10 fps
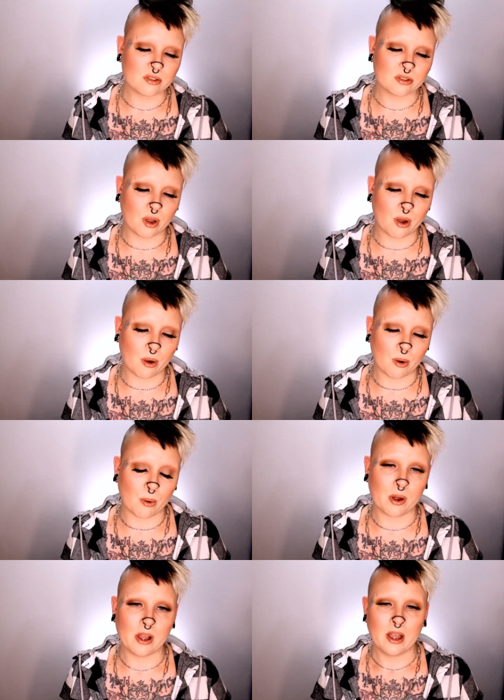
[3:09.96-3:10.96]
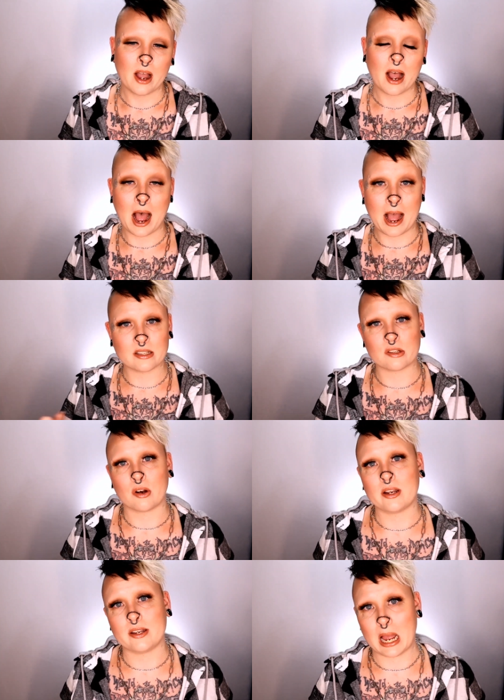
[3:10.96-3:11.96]
So I
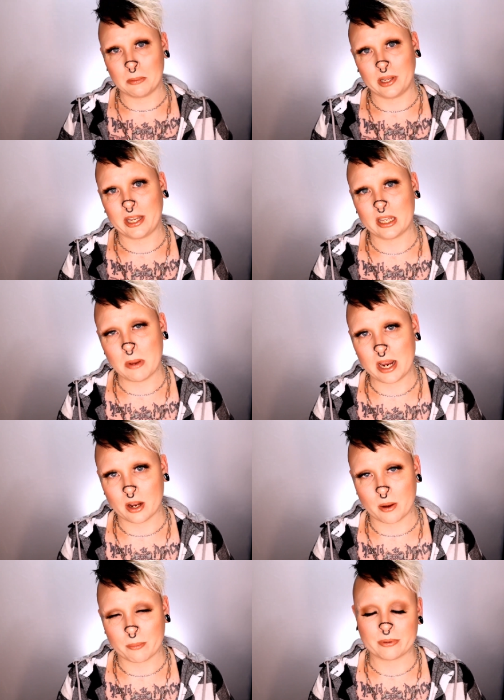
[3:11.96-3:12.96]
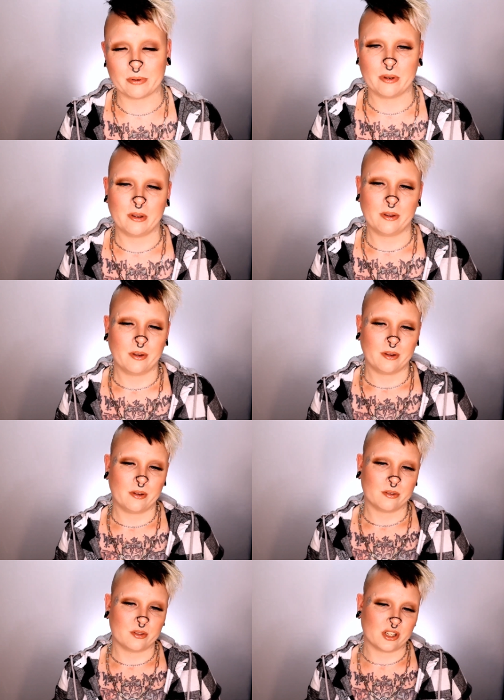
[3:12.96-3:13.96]
started dabbling in makeup
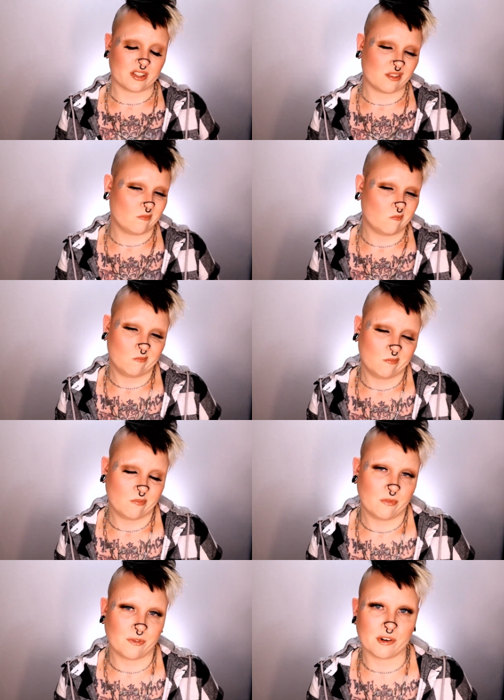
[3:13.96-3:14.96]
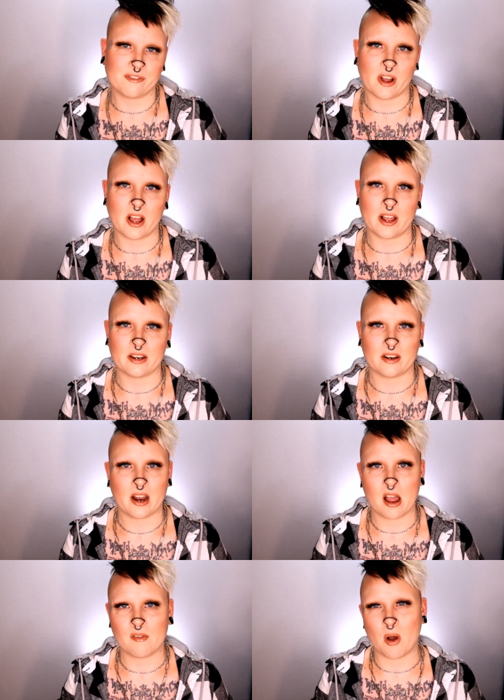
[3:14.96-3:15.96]
just for fun.
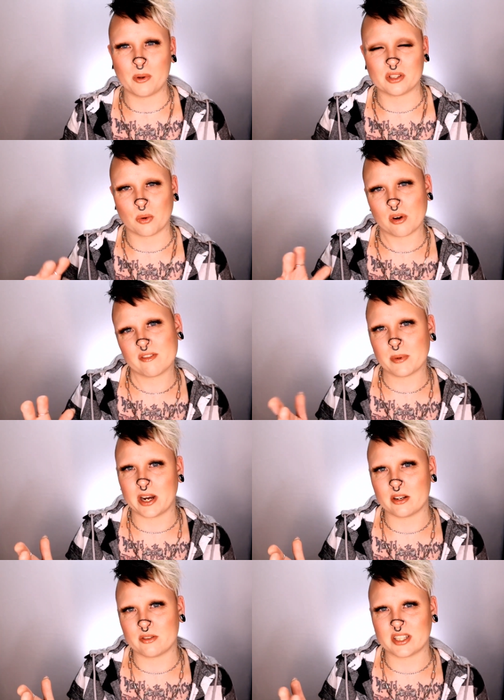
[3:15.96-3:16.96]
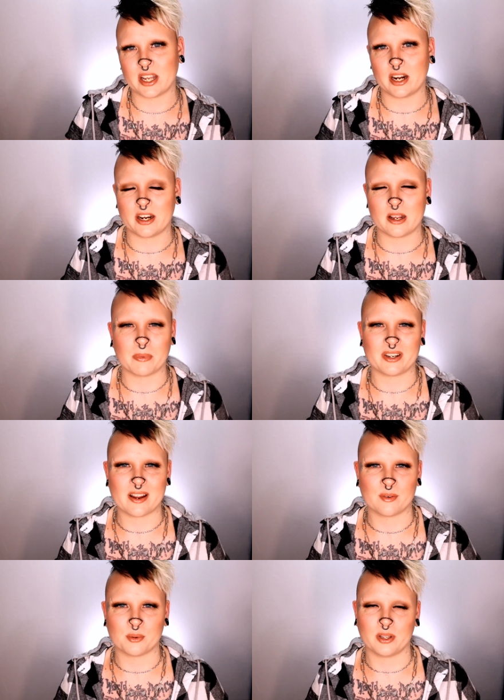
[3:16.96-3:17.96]
I've always sort of been interested in it, but
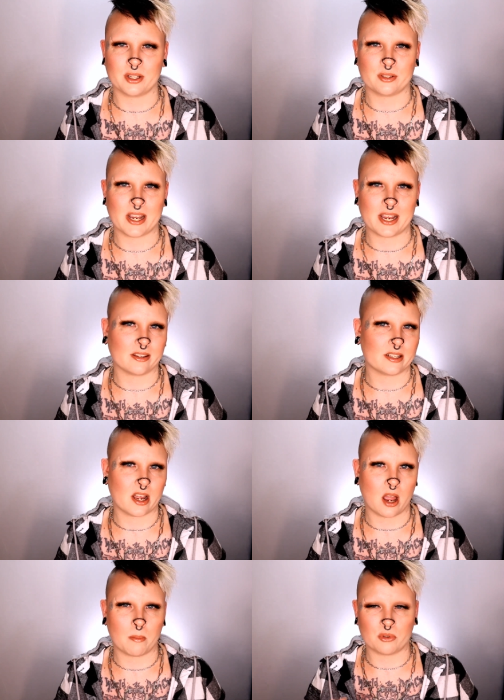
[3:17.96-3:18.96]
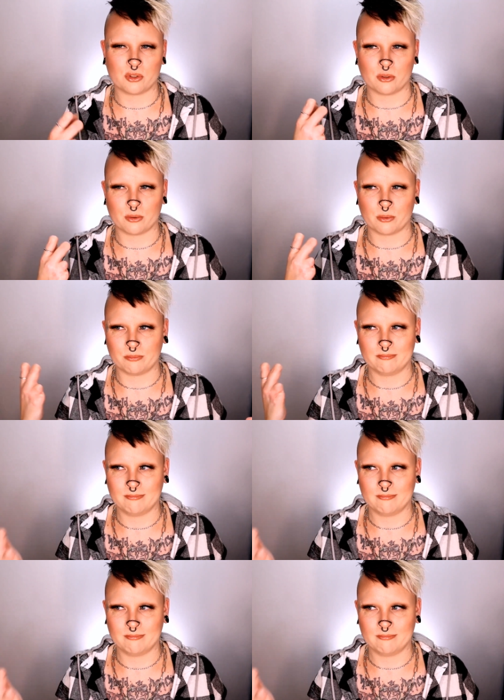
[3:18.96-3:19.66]
never really taken the time to